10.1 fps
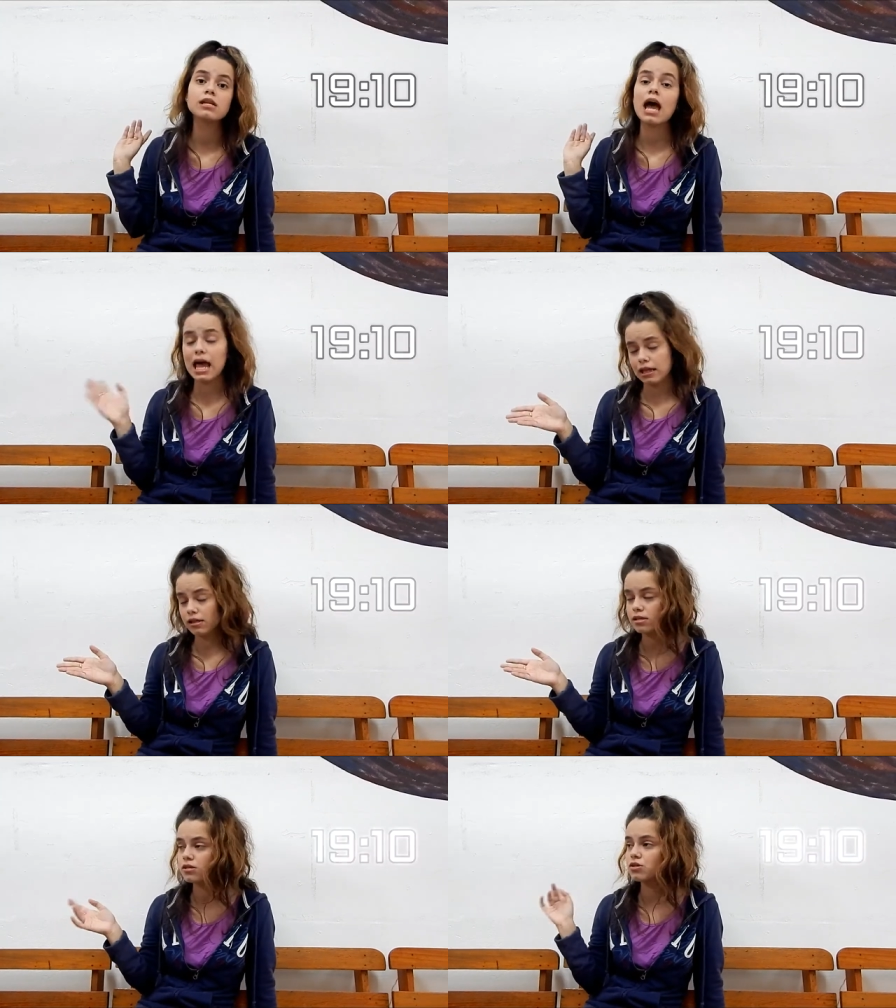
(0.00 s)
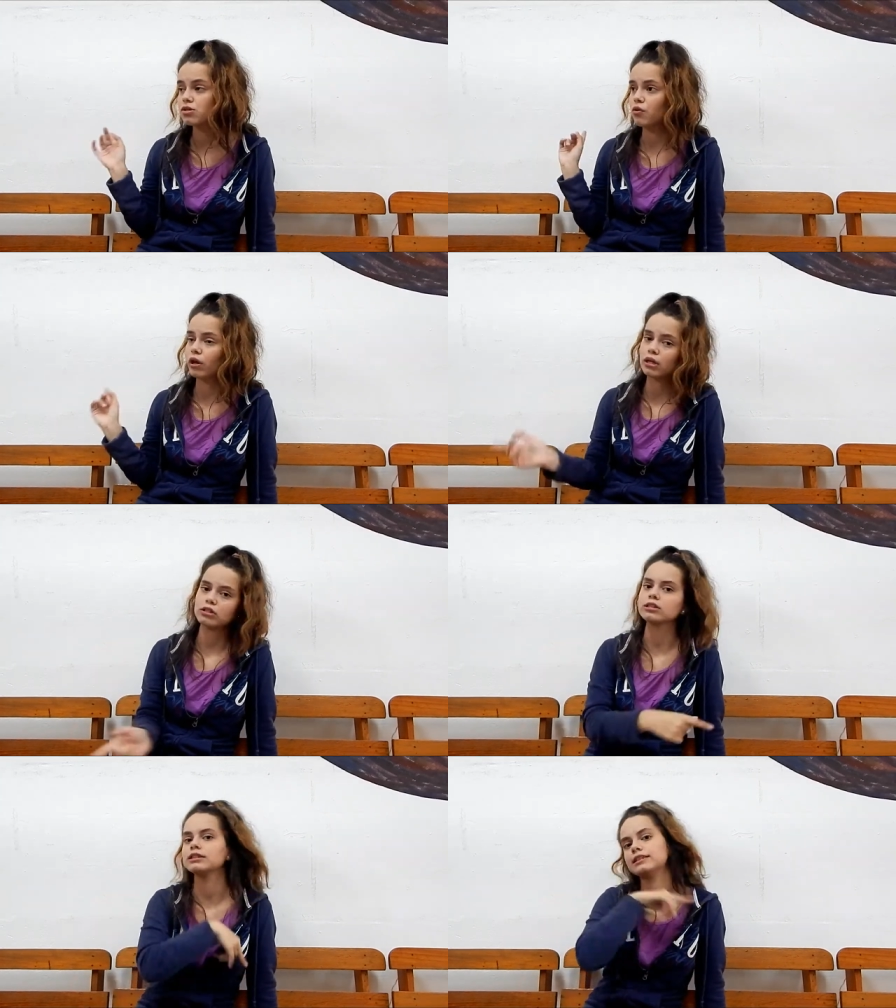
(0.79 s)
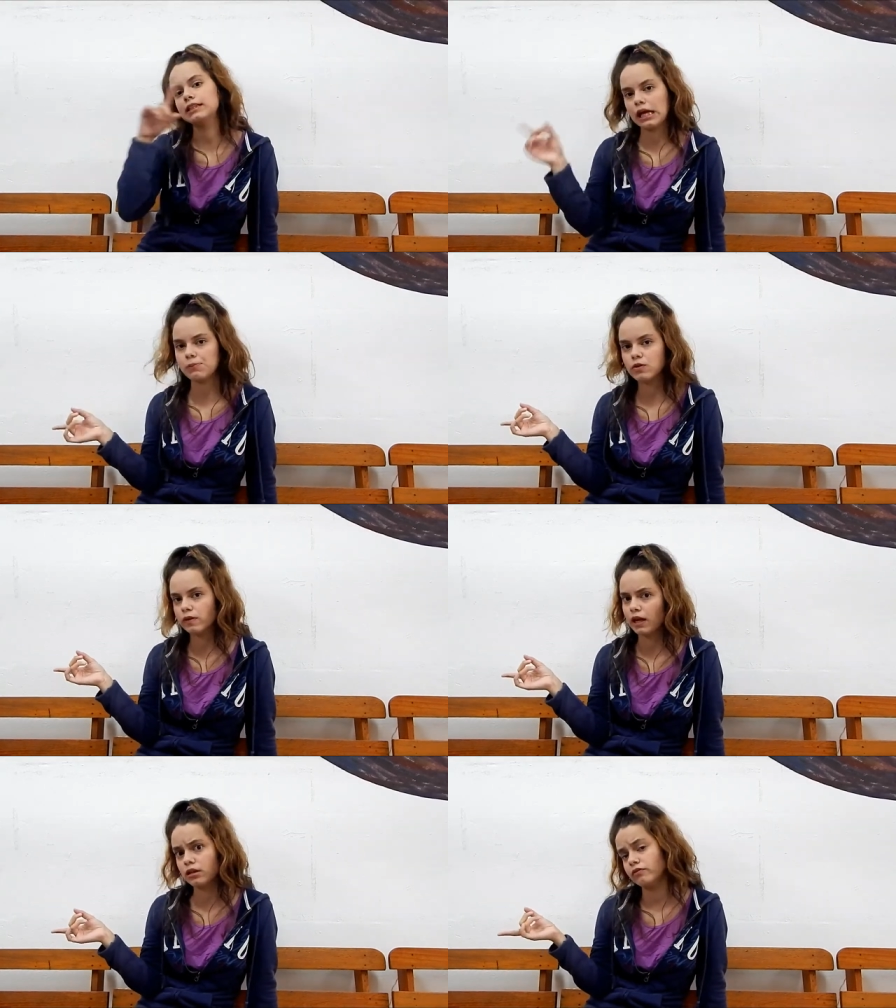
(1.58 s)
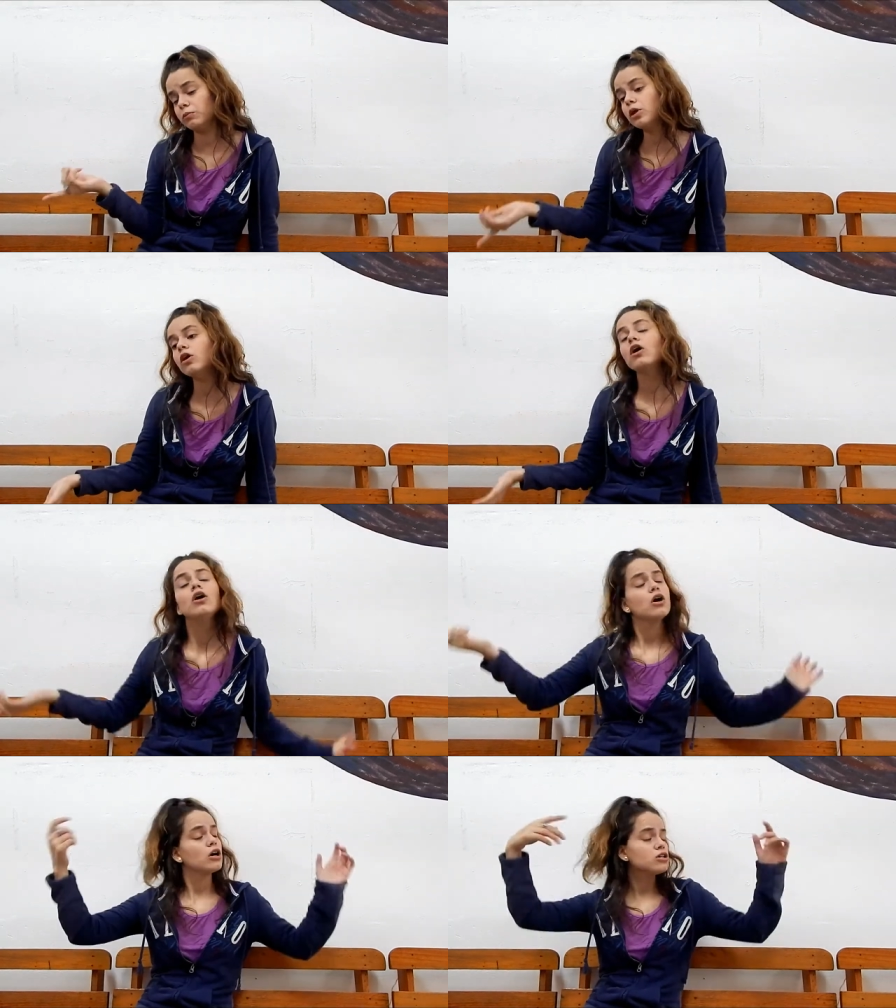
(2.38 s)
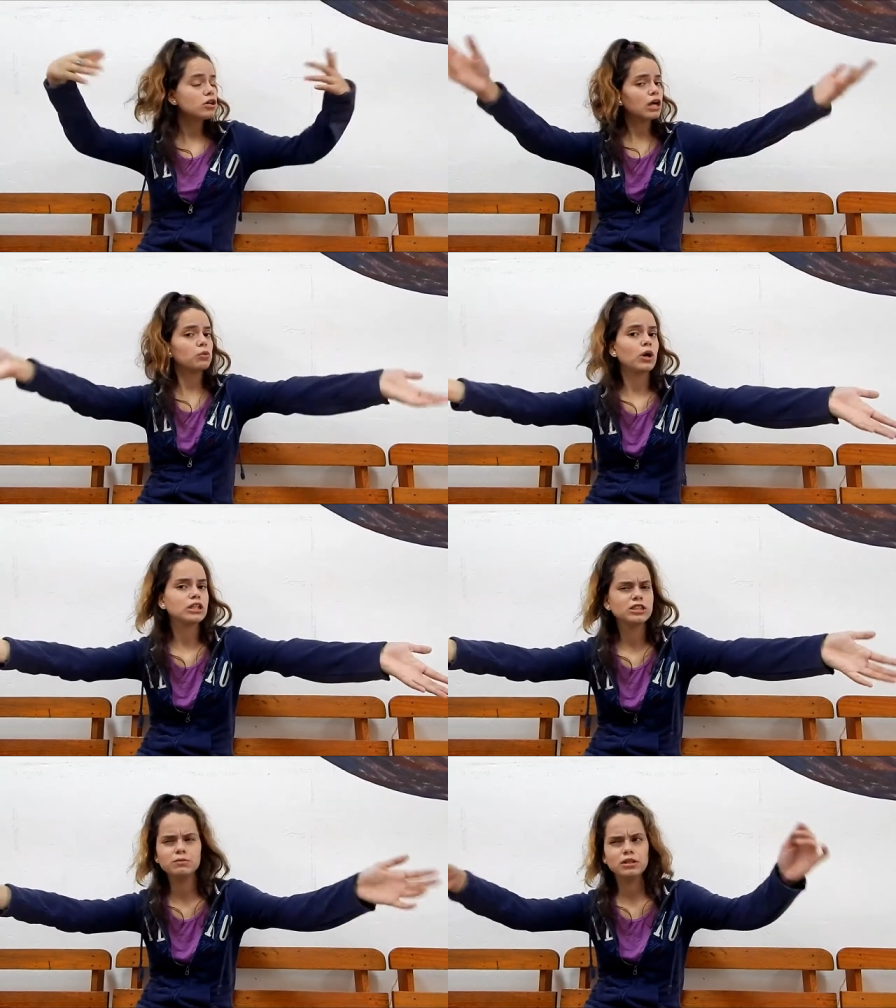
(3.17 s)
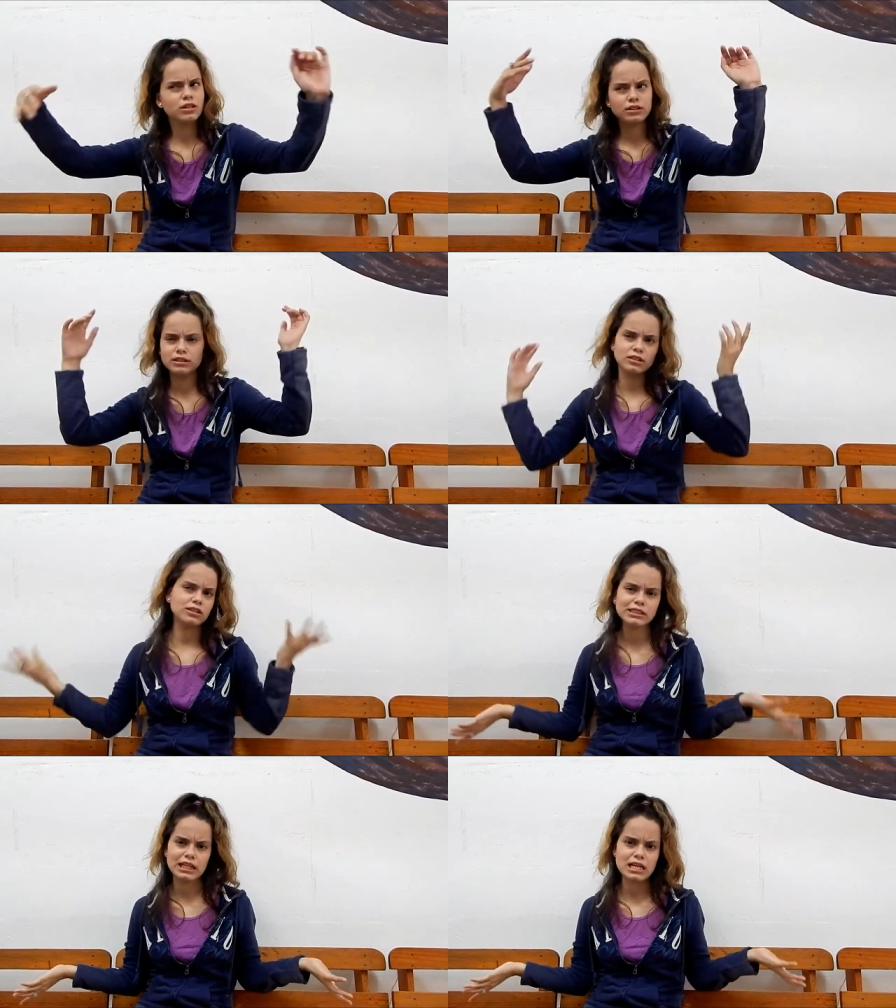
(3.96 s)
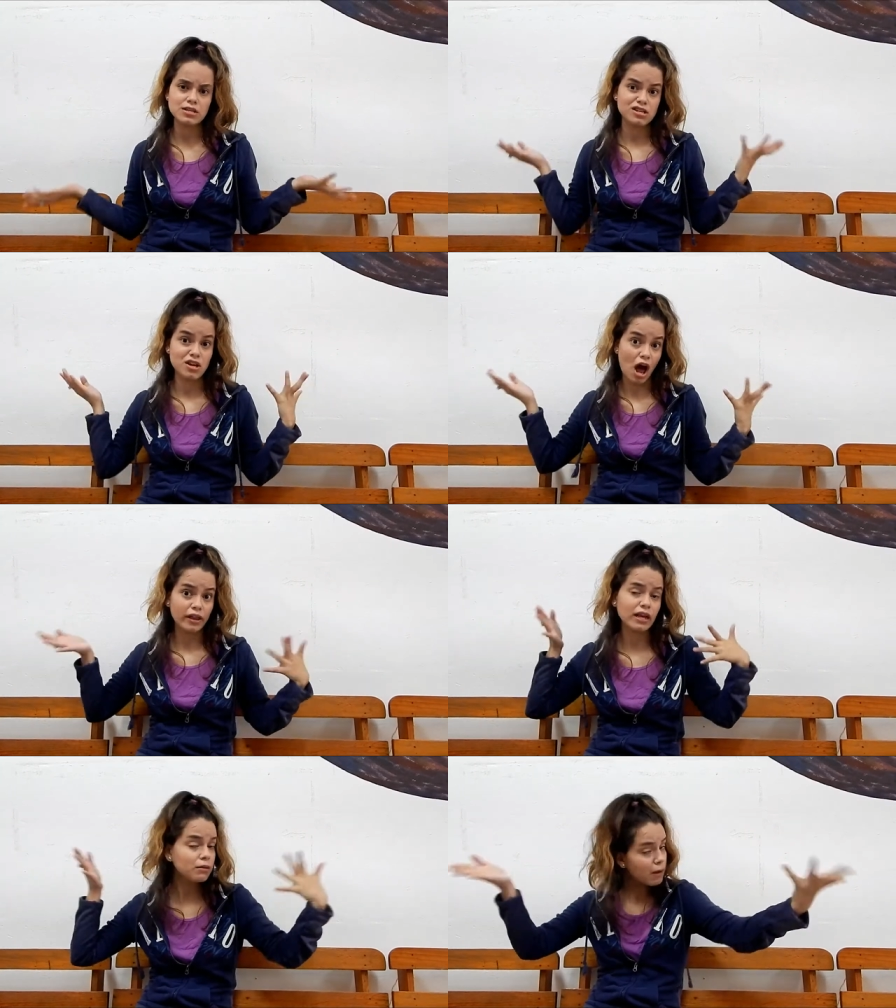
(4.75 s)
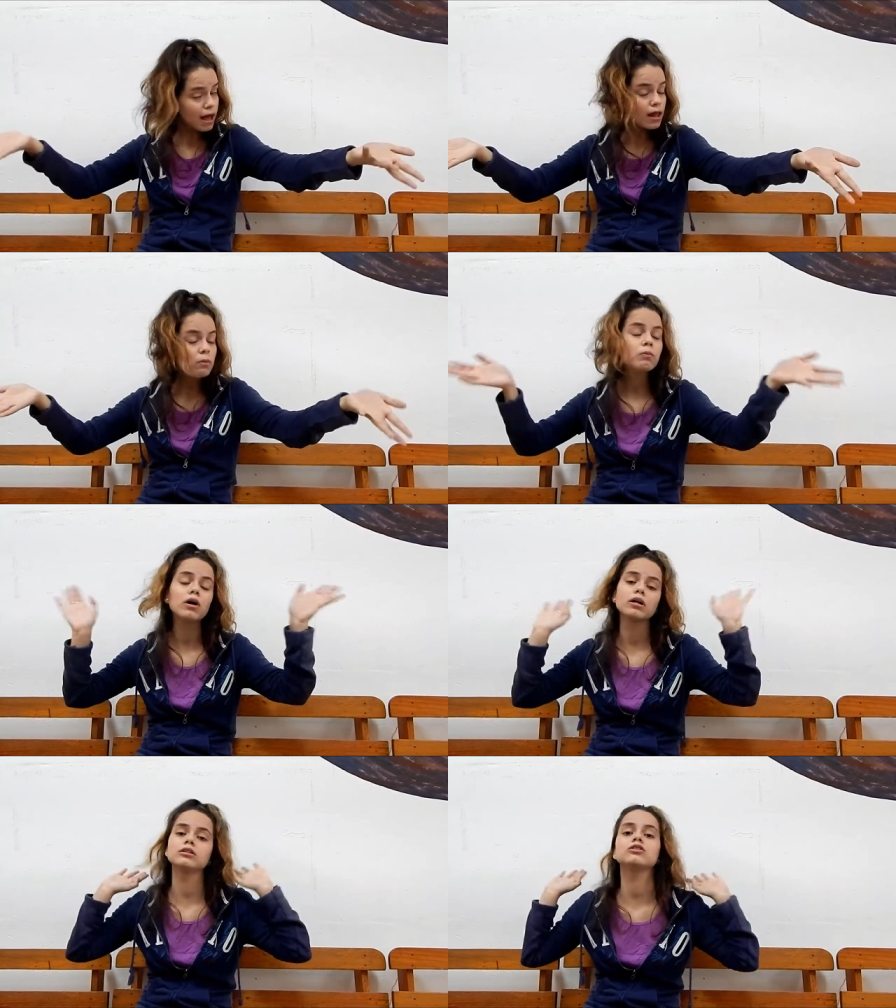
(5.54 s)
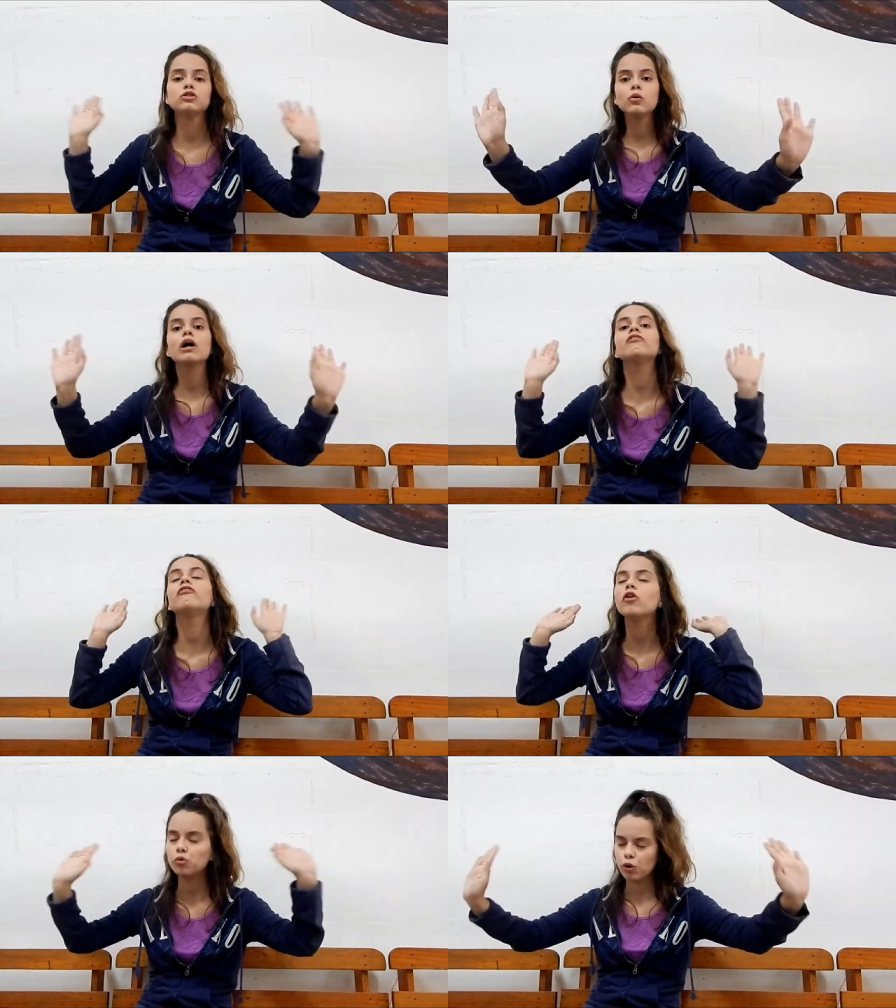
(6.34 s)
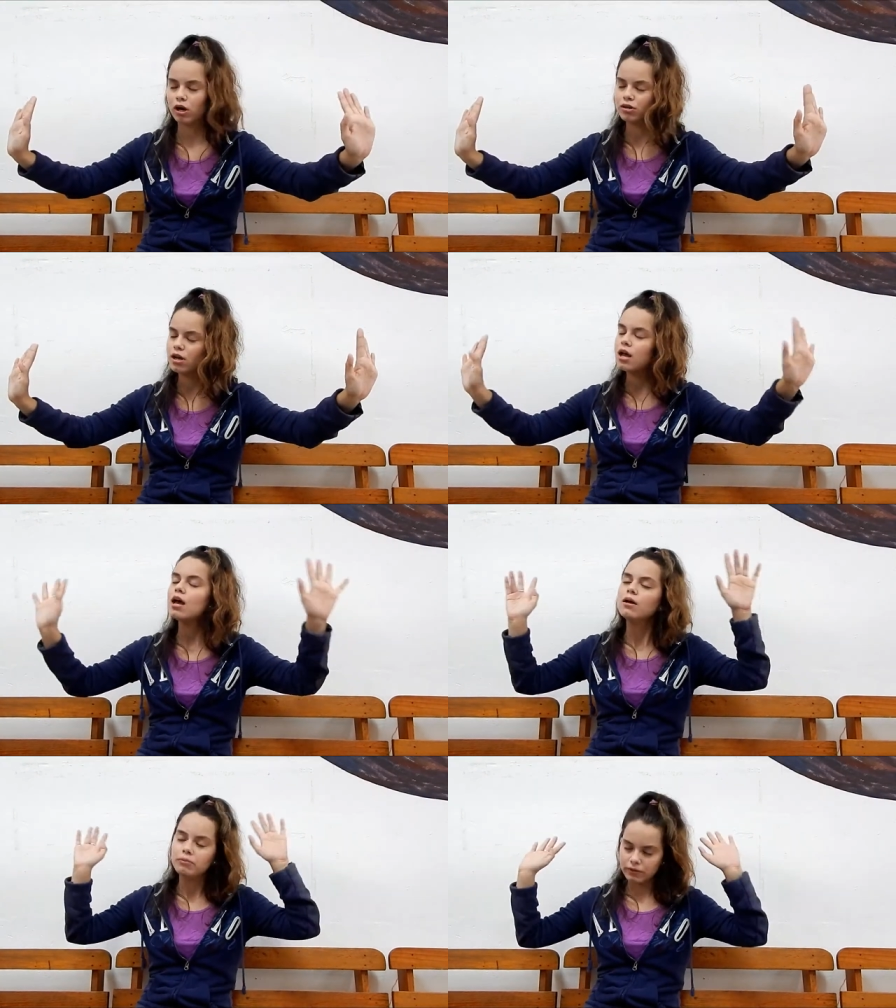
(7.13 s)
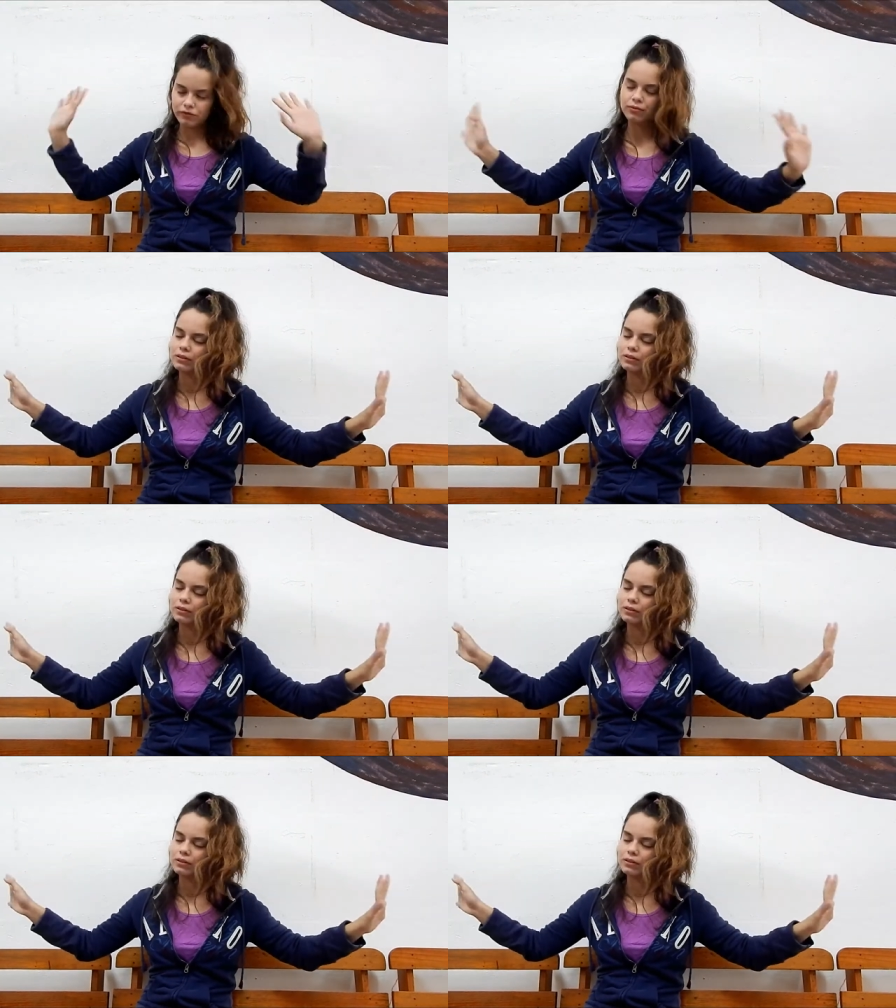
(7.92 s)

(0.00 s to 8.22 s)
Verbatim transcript: ends so you can just skip to the end of the video or you can watch it because seriously it's not that bad but you are forewarned if,